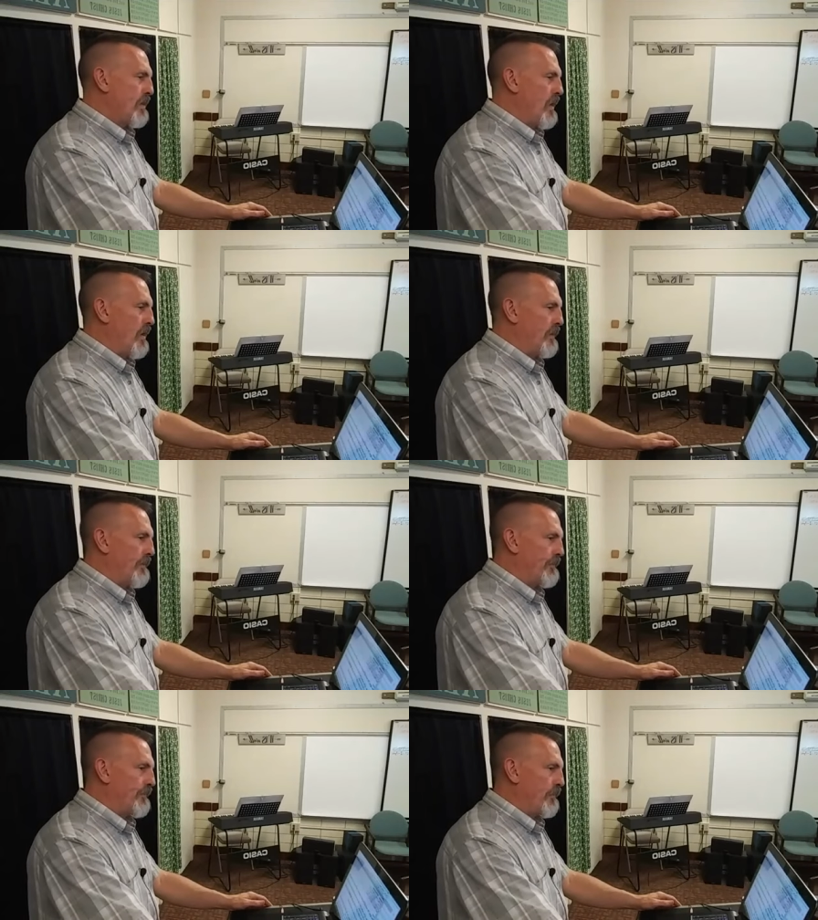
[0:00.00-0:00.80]
No.
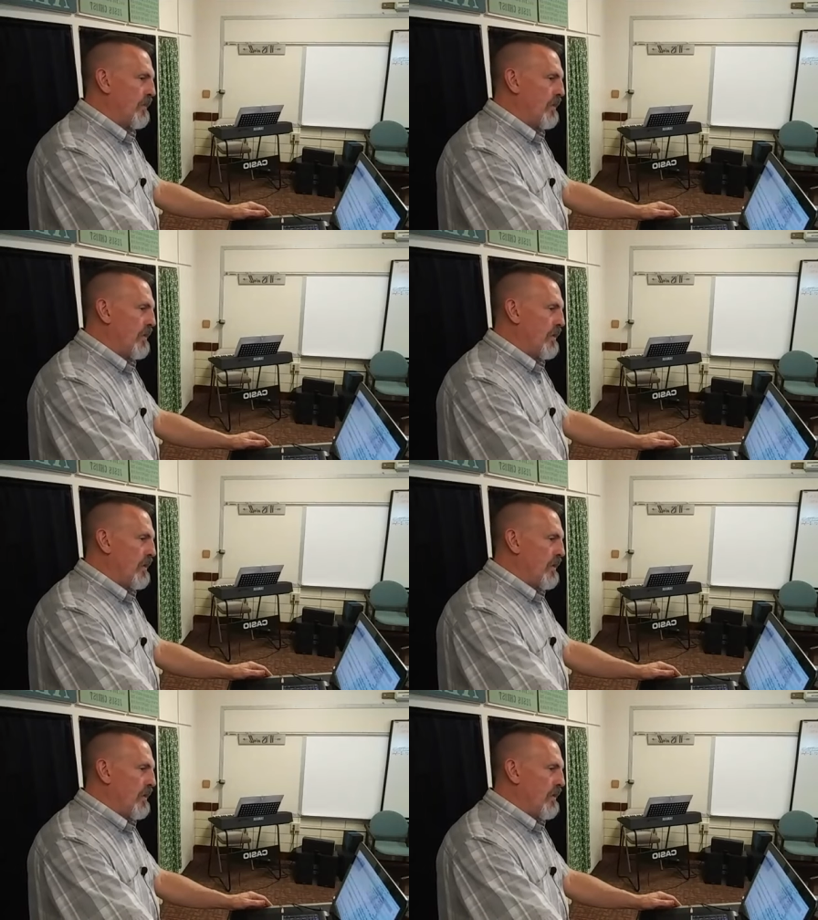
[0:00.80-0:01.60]

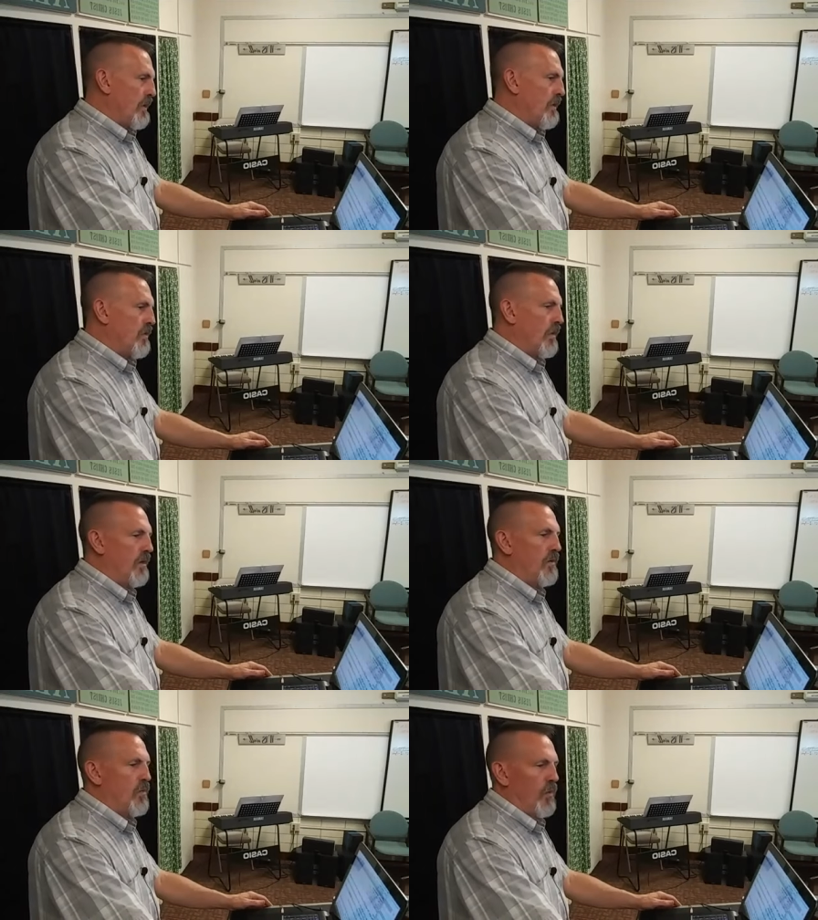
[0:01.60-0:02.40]
He
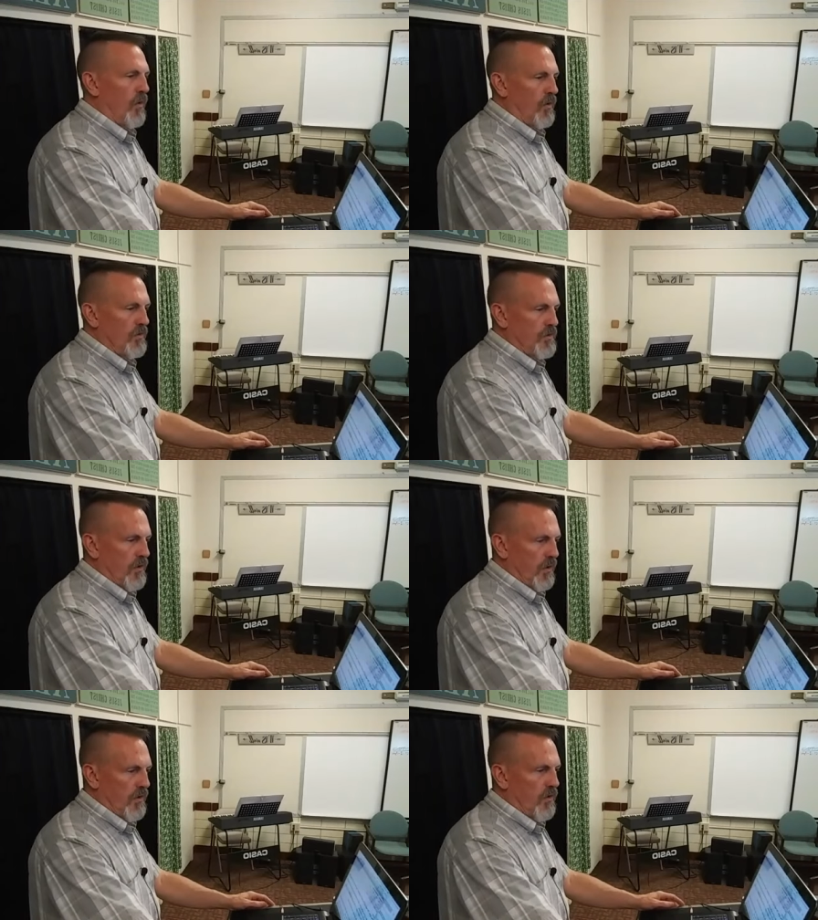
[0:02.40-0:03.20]
created the world so
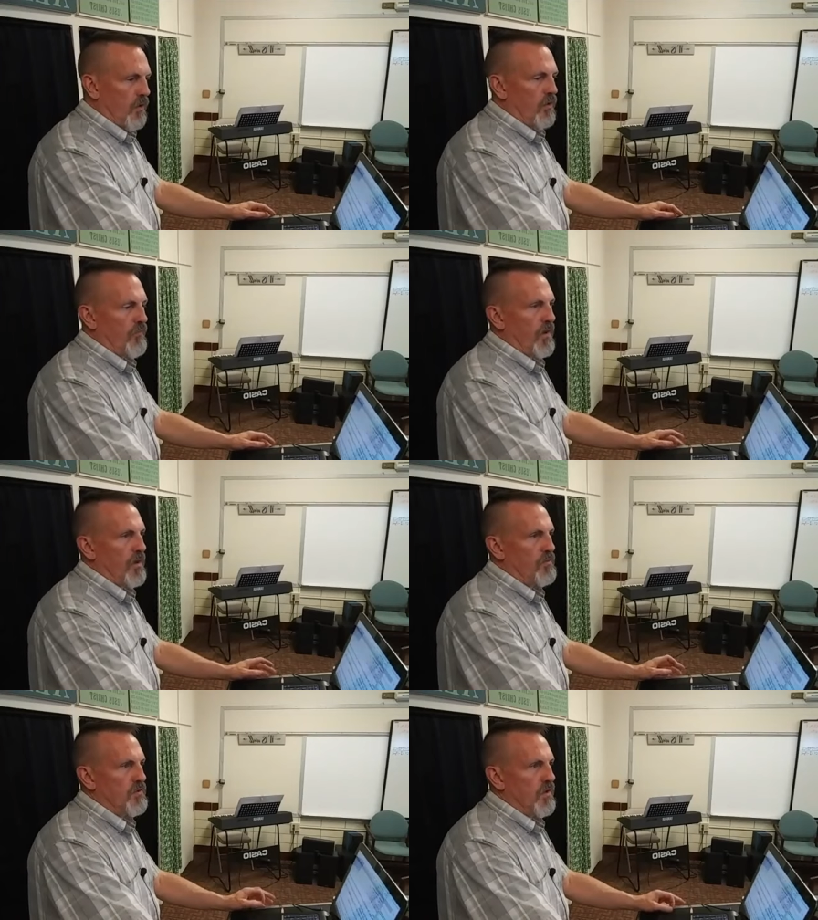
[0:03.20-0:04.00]
that he could glorify
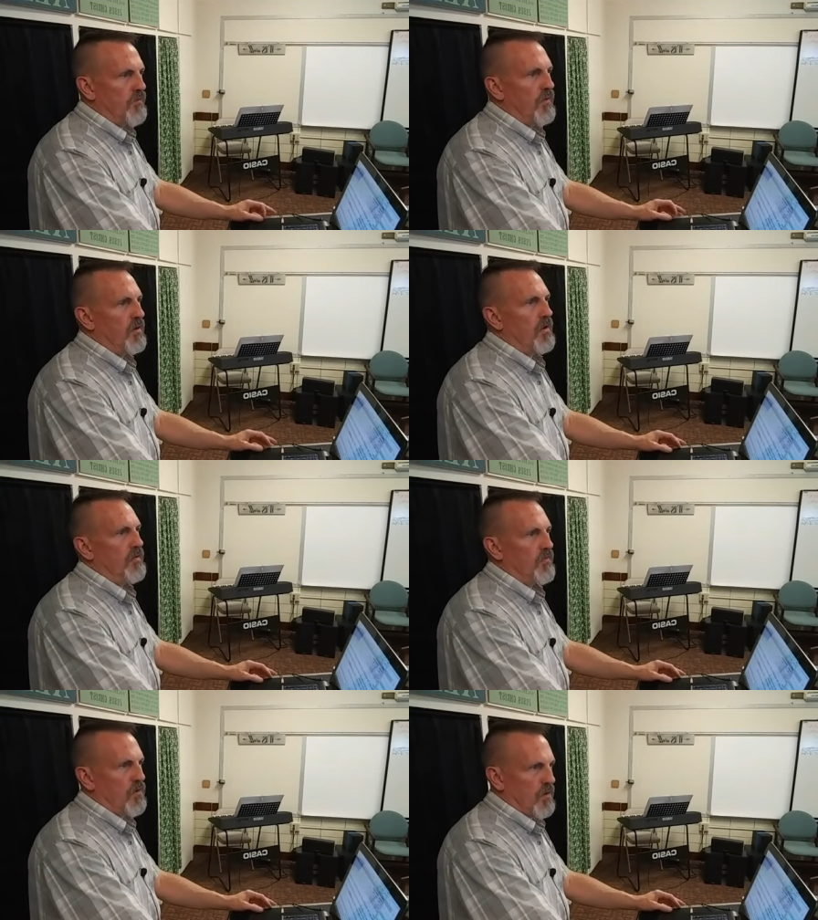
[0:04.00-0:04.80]
himself in the
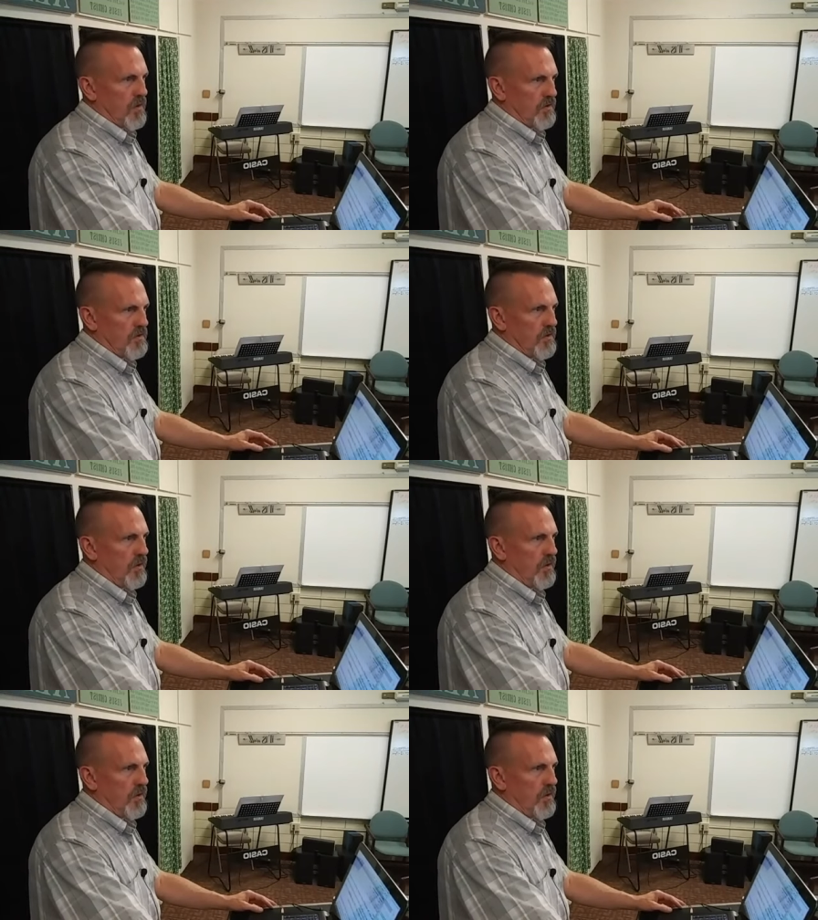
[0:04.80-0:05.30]
death of Christ.